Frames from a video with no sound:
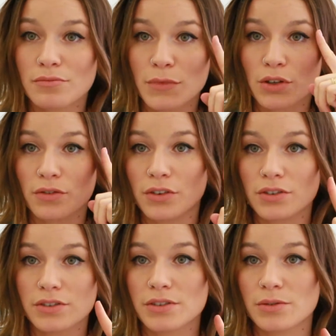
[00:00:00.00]

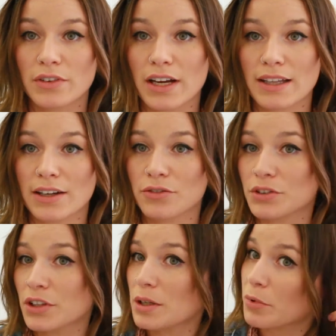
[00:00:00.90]
Beautiful. So we've got that
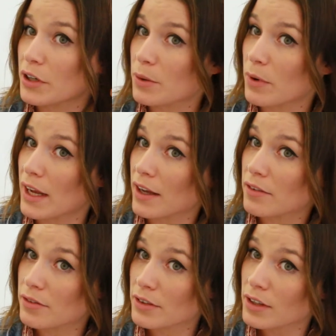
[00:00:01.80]
really pretty
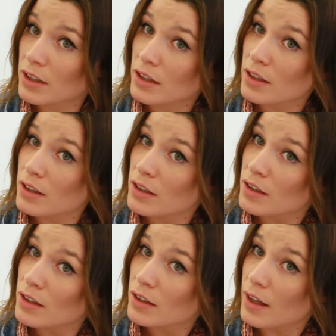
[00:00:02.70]
wave.
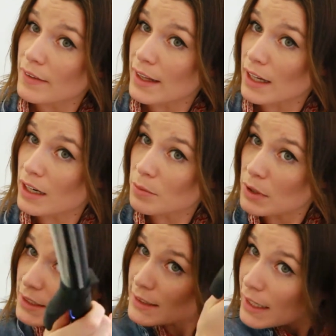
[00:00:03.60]
And then I'm
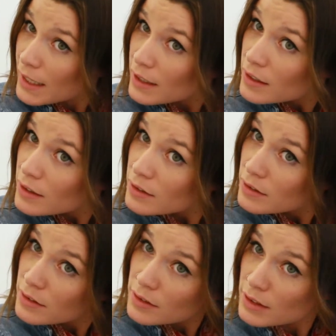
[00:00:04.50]
gonna take
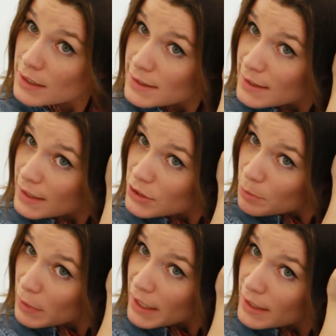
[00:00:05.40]
this
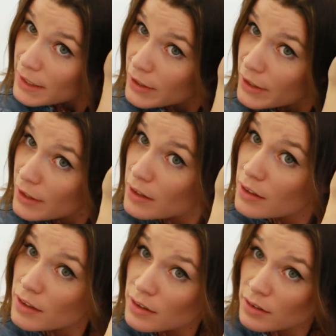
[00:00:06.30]
section back here.
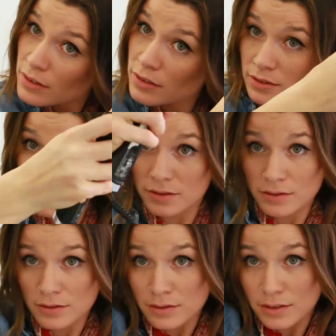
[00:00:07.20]

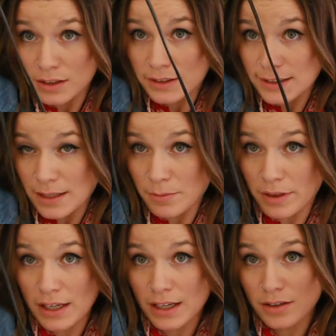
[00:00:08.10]
Same
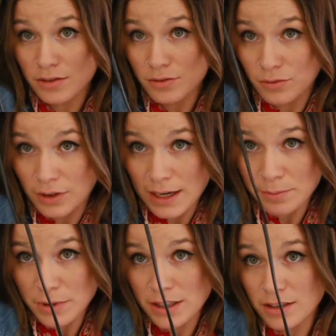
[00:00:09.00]
thing,
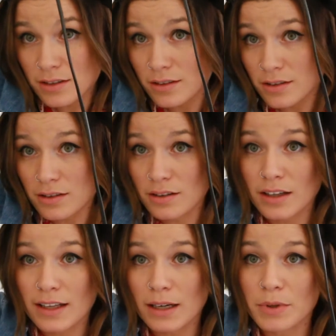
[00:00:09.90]
wrap it,
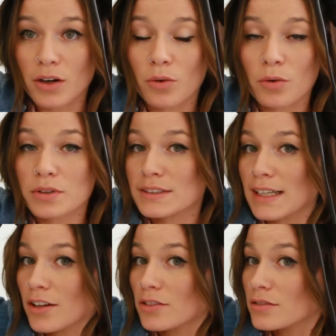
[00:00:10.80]
and then I'm gonna hold it
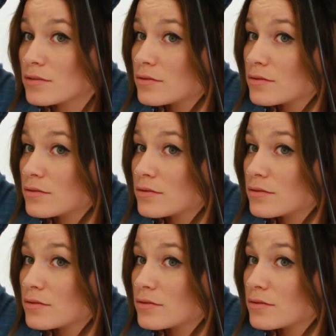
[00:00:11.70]
down.